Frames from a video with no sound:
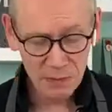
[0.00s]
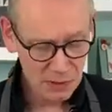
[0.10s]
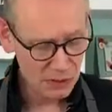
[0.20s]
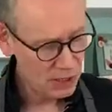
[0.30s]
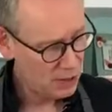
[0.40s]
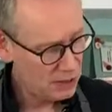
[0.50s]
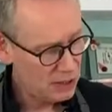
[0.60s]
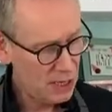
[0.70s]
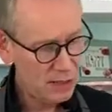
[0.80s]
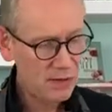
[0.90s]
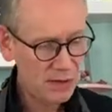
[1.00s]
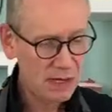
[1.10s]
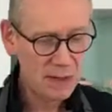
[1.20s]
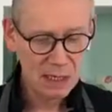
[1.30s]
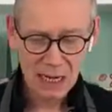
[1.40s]
I, just want to show you, take you
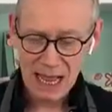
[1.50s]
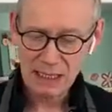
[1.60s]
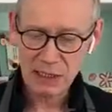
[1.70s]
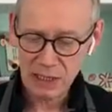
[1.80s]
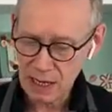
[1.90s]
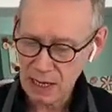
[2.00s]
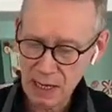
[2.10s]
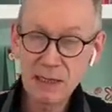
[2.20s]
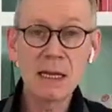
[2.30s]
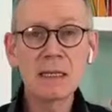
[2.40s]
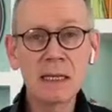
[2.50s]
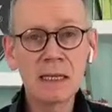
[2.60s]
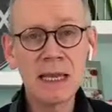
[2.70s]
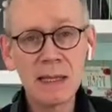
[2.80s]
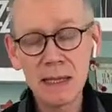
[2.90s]
through some of the last uh, die
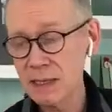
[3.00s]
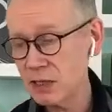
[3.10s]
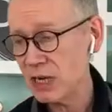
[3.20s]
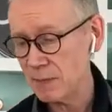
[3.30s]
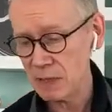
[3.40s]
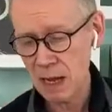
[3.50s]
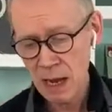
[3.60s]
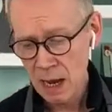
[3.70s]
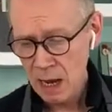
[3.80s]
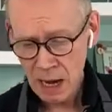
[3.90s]
sets in this chapter.